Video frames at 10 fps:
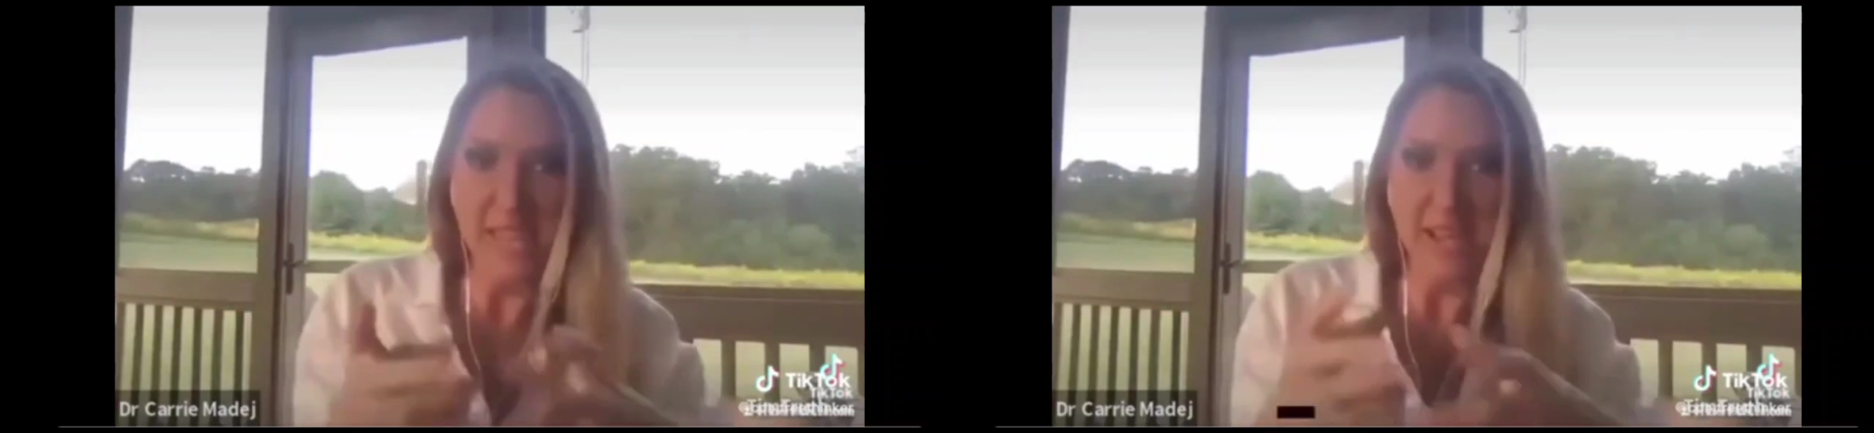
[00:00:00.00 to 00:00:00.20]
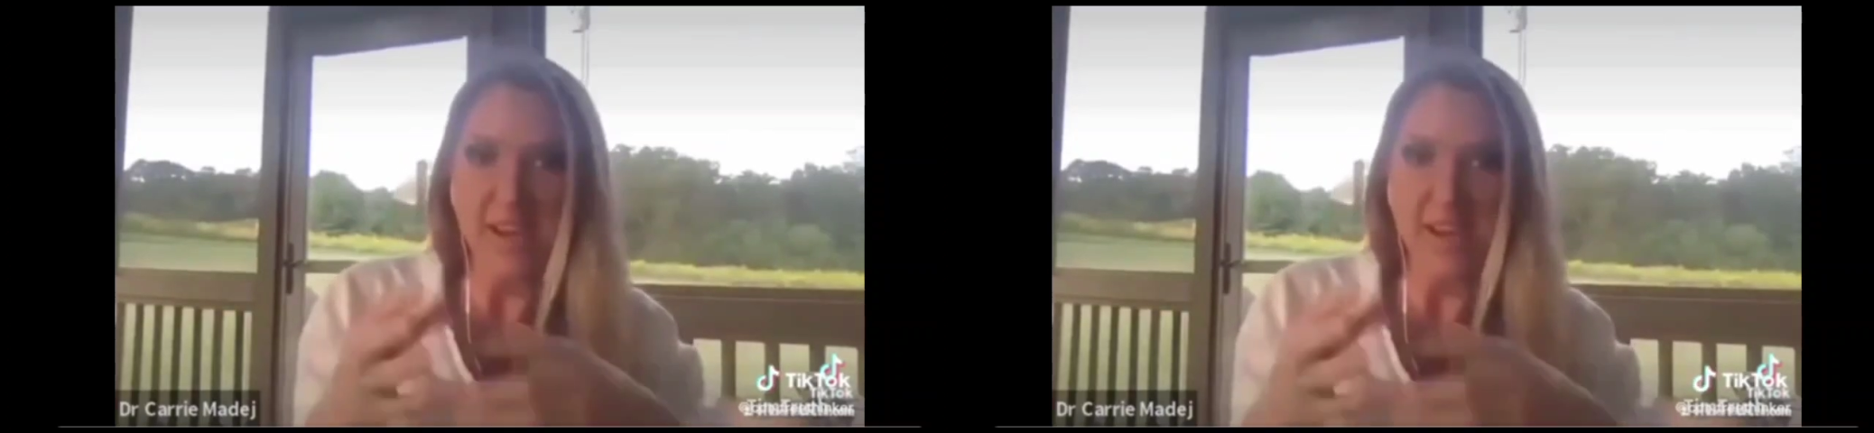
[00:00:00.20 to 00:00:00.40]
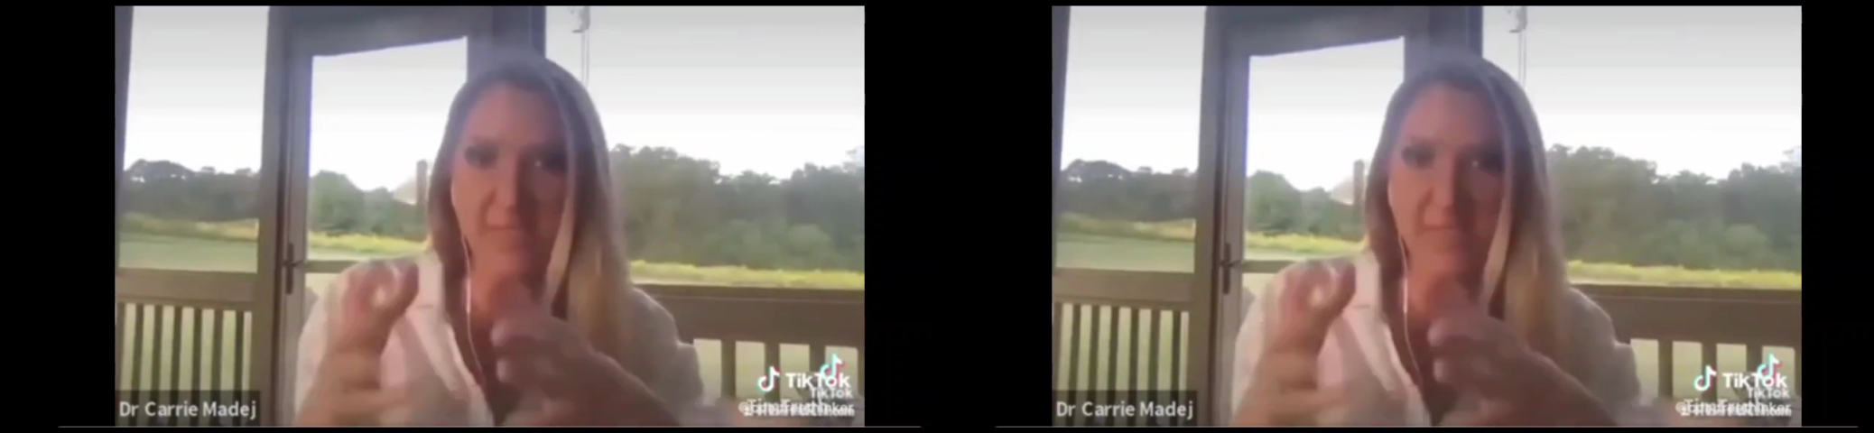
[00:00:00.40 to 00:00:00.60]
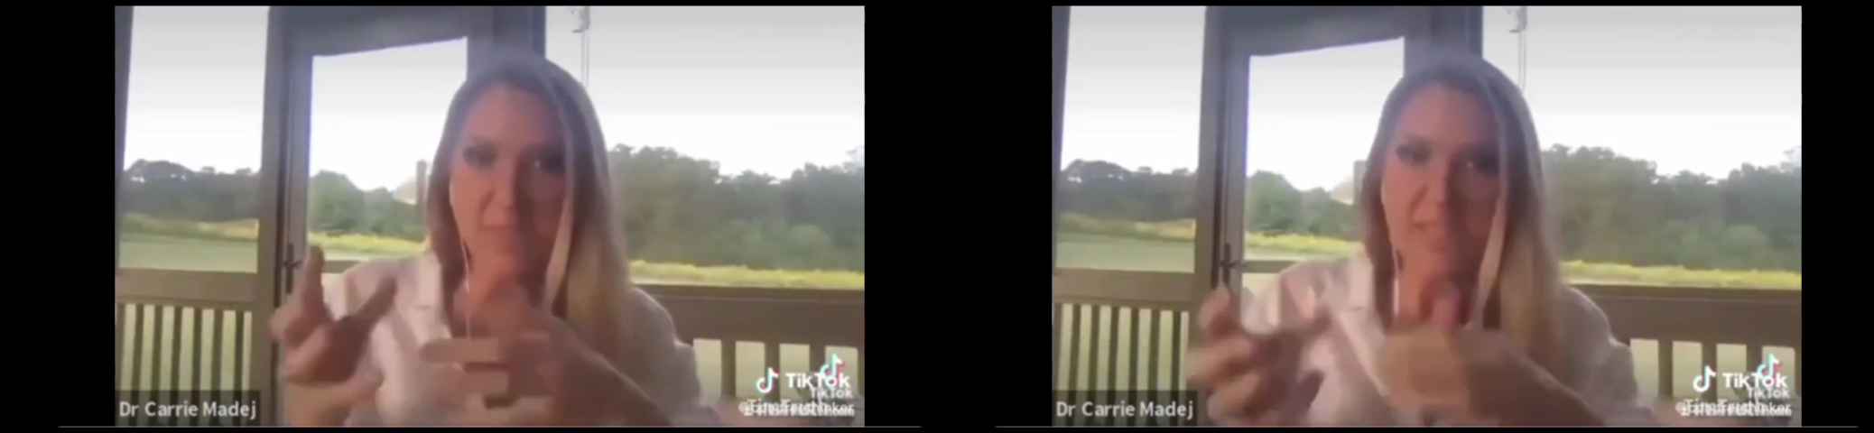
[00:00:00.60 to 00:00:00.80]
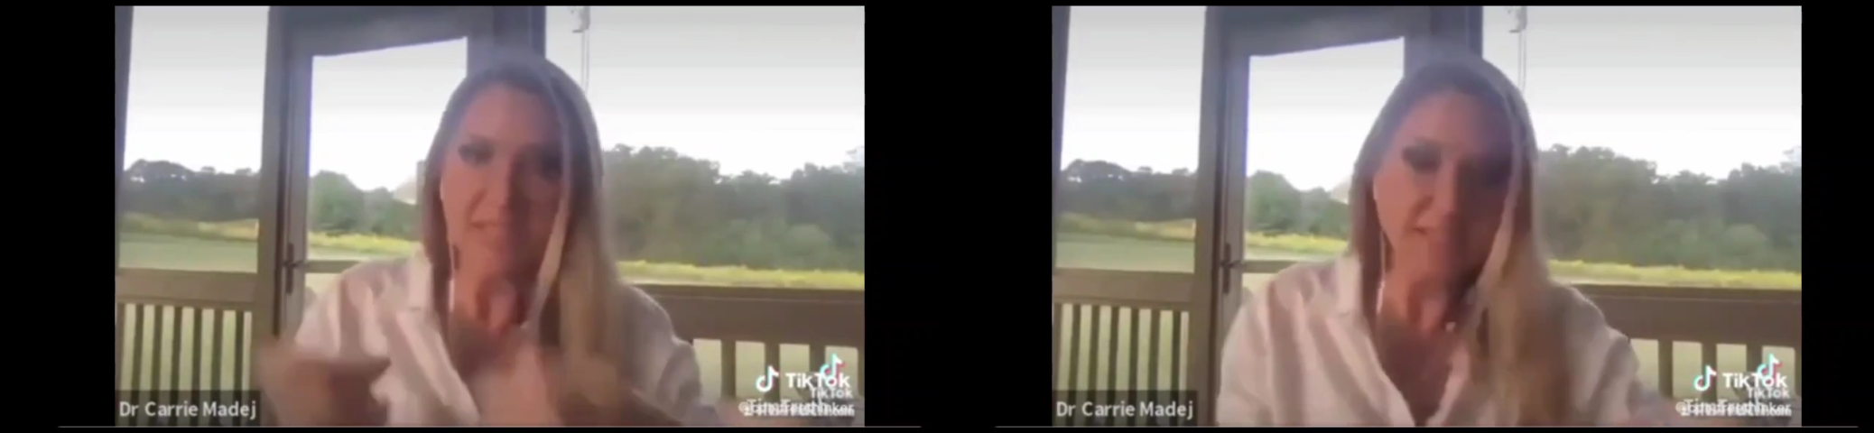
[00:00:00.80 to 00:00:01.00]
pieces
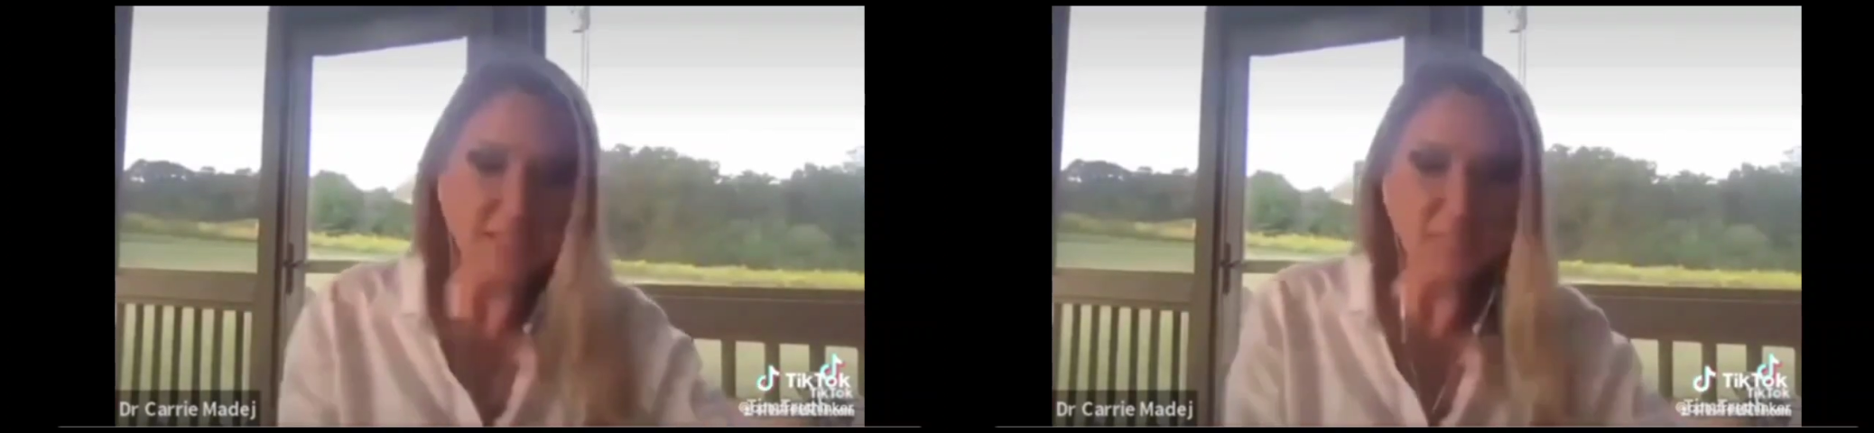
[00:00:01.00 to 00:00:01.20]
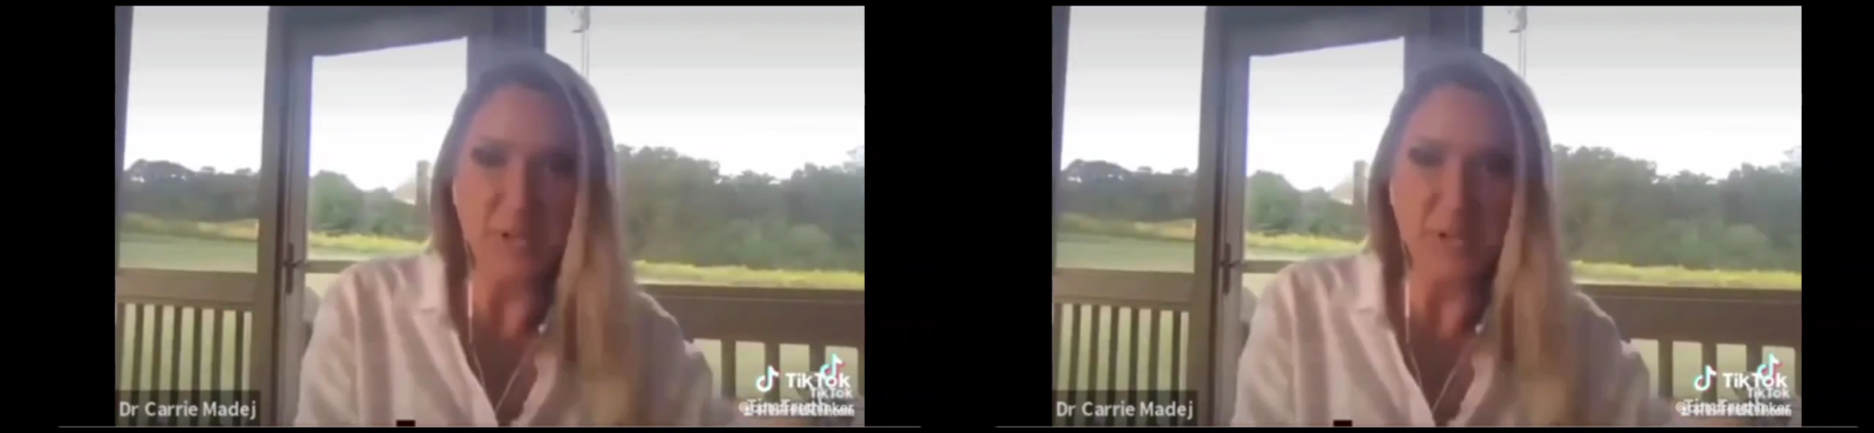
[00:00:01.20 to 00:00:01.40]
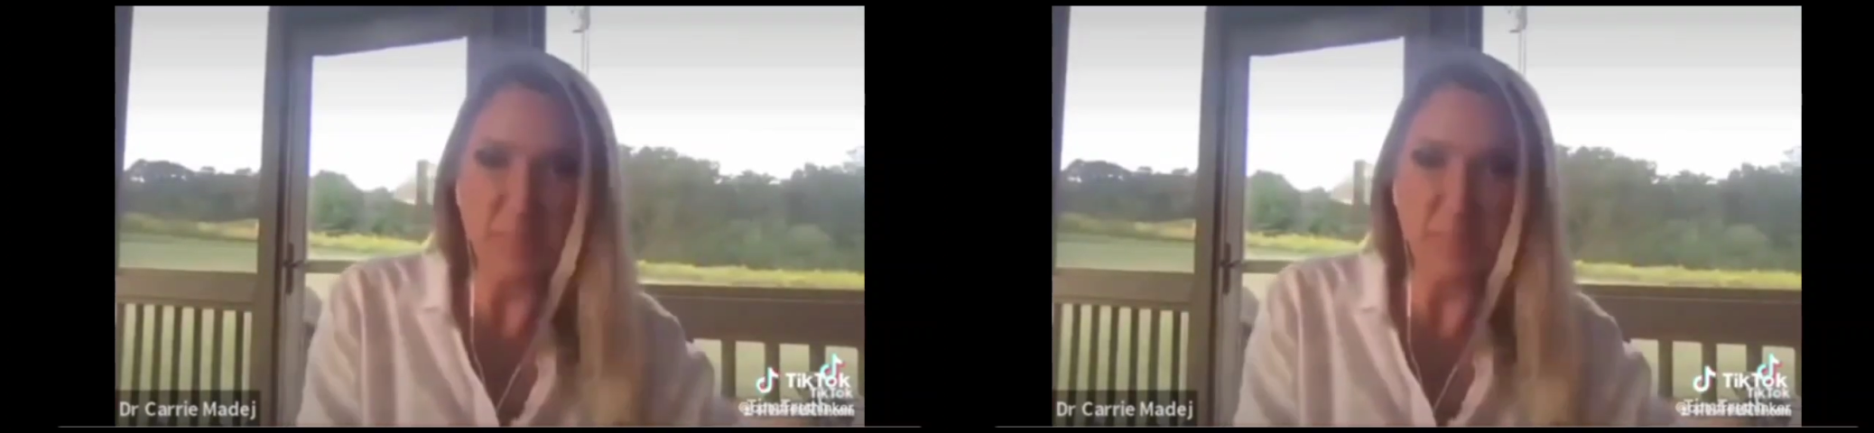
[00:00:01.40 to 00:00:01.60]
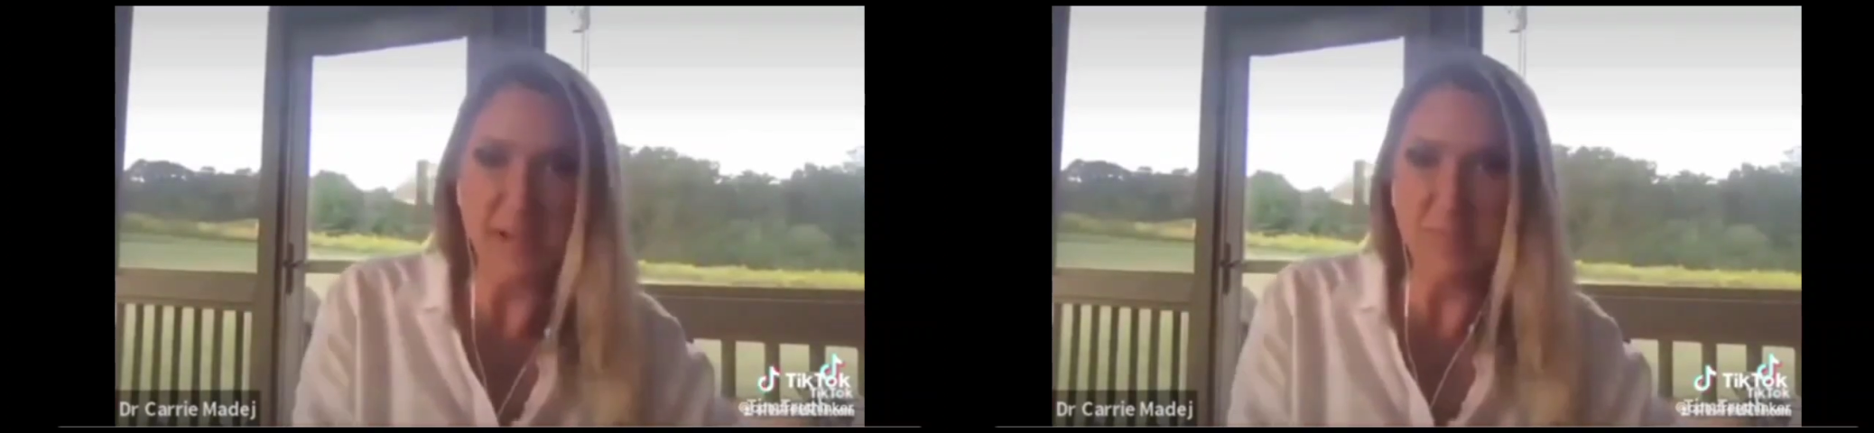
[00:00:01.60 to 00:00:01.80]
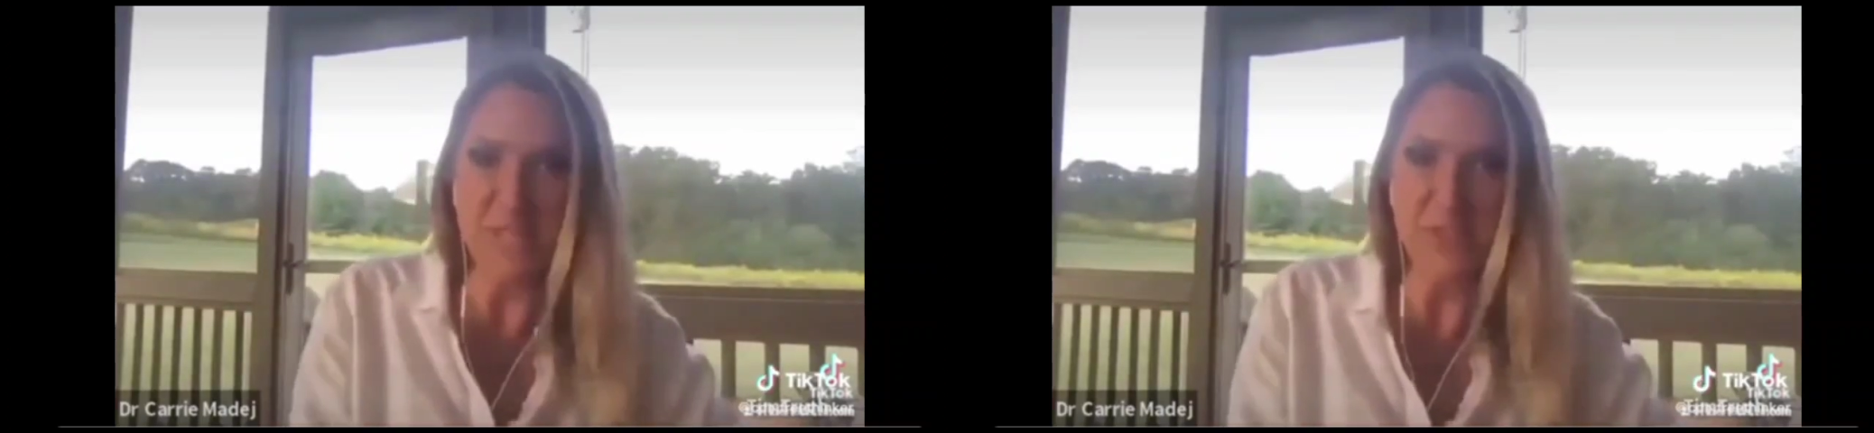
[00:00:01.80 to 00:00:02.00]
and put it back in a
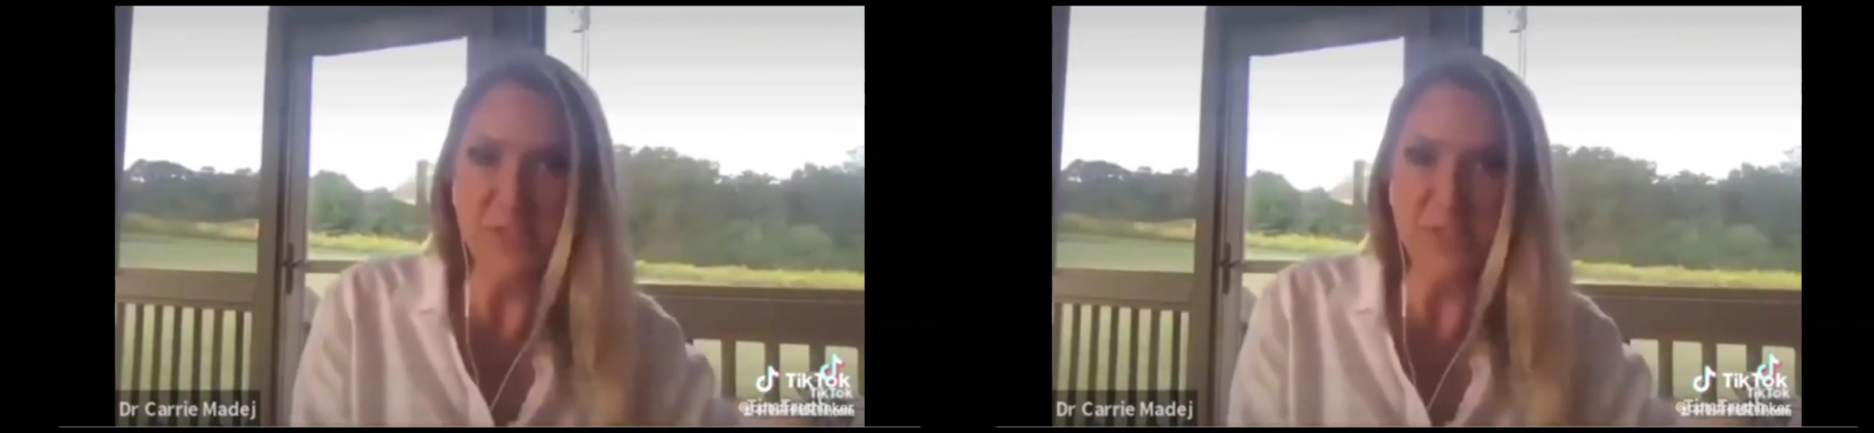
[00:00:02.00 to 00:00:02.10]
petri dish,